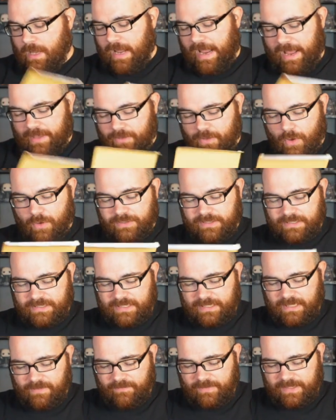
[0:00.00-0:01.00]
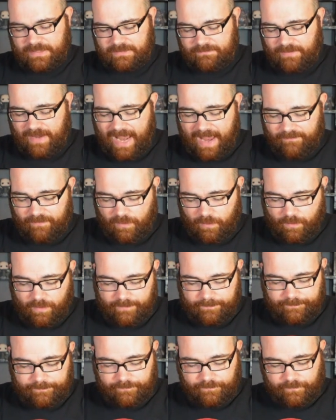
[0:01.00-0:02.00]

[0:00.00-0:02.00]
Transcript: and knows the significance of having one.